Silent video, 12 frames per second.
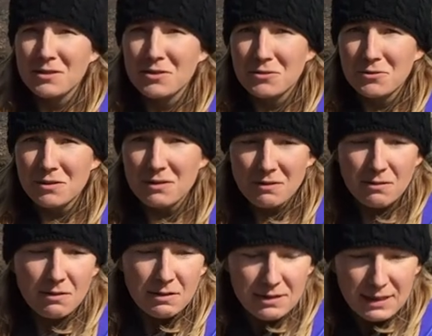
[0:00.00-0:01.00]
to
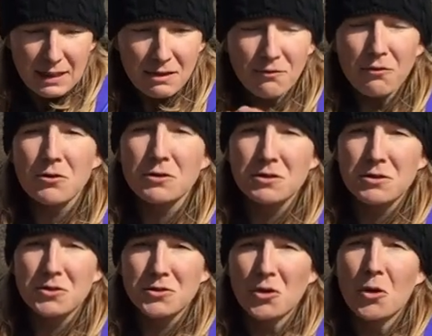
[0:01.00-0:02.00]
set the
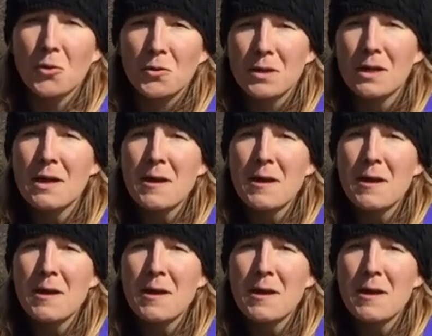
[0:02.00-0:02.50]
first stone.